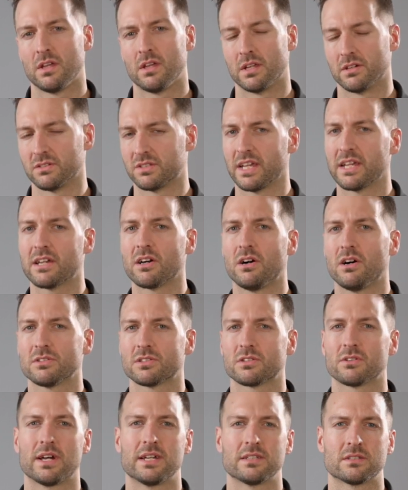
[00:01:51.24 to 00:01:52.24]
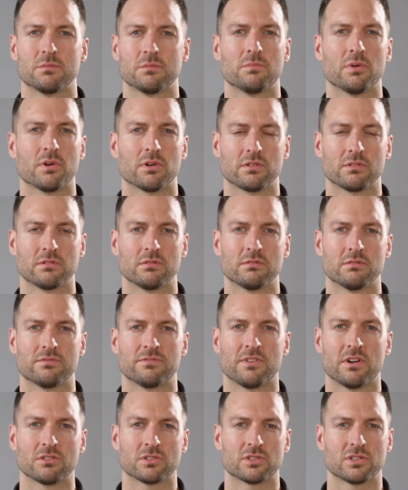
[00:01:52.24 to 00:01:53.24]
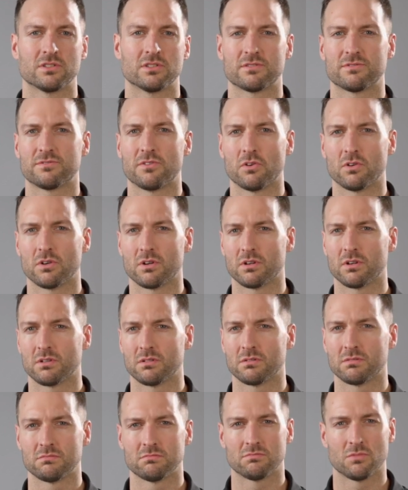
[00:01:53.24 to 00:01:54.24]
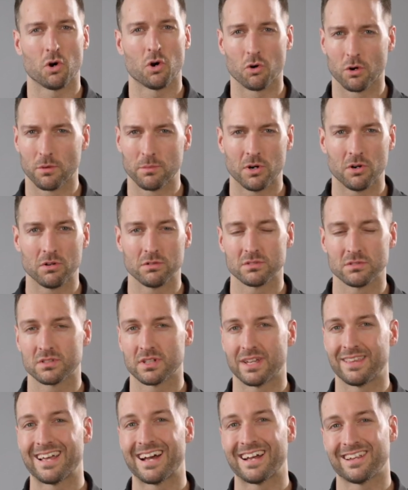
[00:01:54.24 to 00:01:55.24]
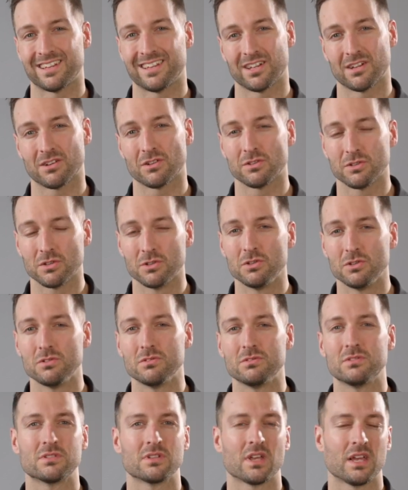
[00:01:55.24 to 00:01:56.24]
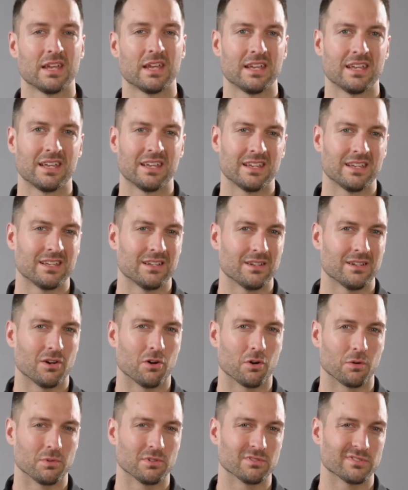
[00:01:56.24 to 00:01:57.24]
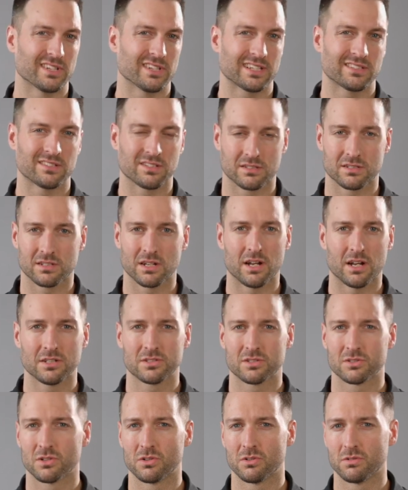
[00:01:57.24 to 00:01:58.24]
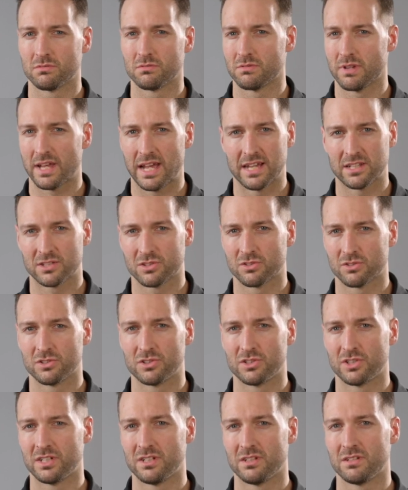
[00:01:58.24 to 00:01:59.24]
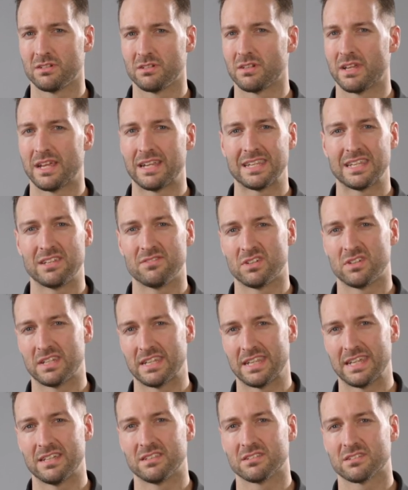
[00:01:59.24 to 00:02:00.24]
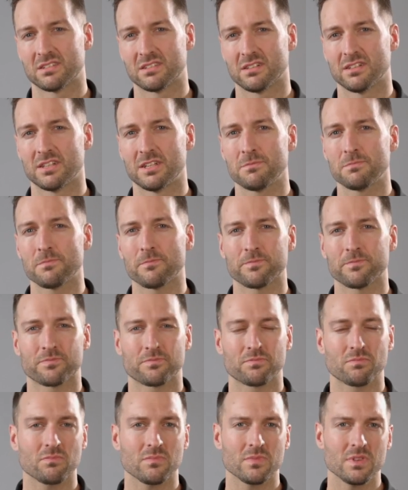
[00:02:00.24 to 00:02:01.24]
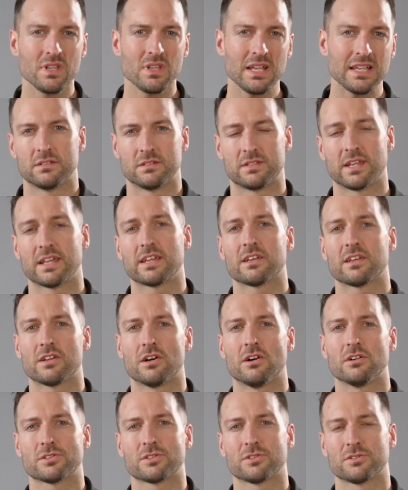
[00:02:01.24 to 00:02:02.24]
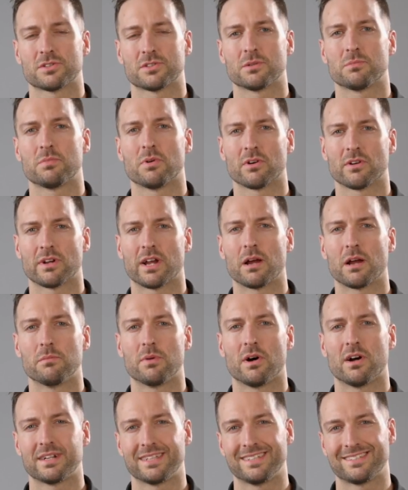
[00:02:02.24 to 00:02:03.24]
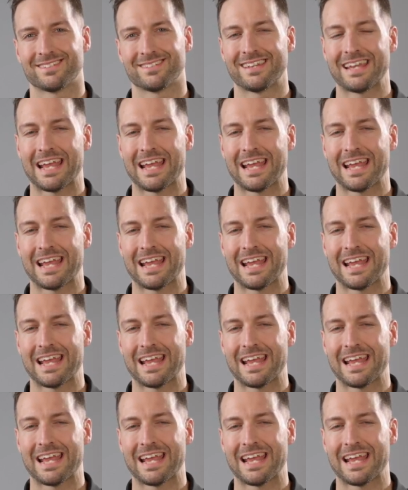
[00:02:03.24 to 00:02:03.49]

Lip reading: Now, zinc also has important functions for hormones, and that includes hormones like testosterone, estrogen, and even insulin. Zinc can also support our body's